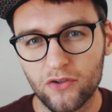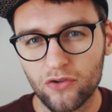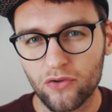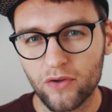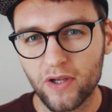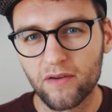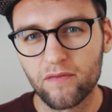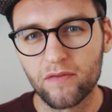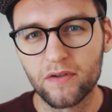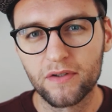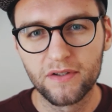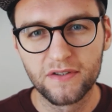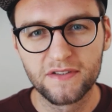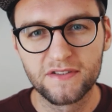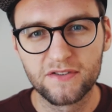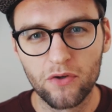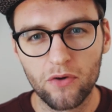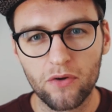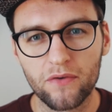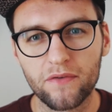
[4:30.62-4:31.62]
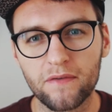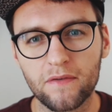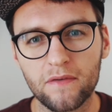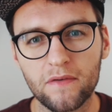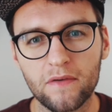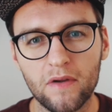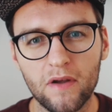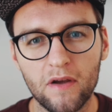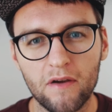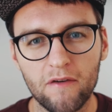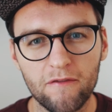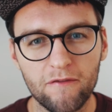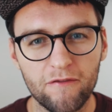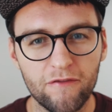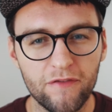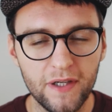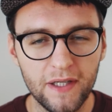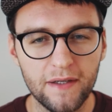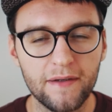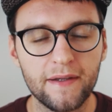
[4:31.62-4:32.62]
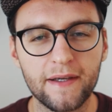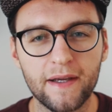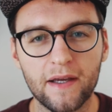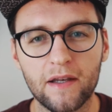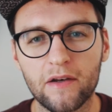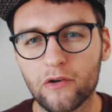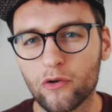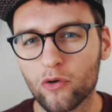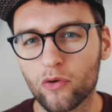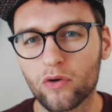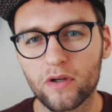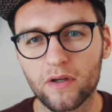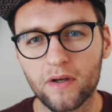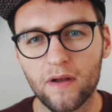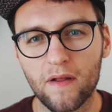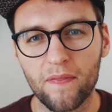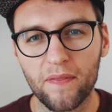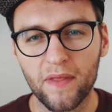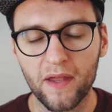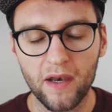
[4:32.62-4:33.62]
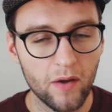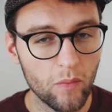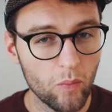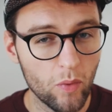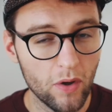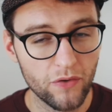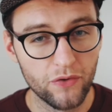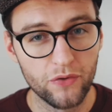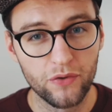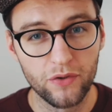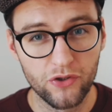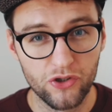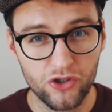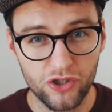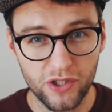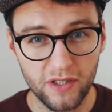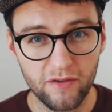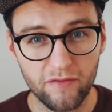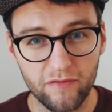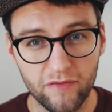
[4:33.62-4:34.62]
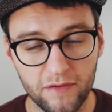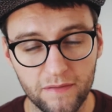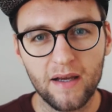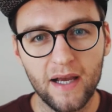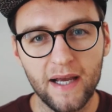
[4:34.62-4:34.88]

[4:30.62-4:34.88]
to give it a certain feeling and look that I want to achieve.